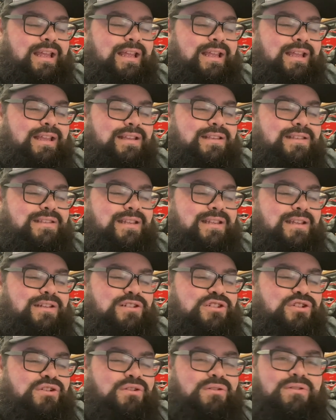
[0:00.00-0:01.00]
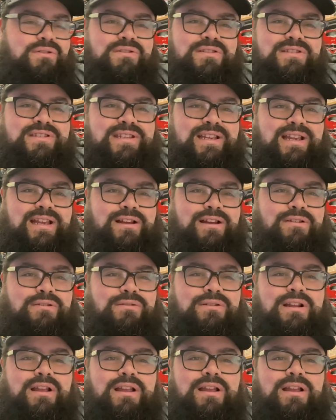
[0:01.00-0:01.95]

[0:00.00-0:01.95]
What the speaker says: is, it turns out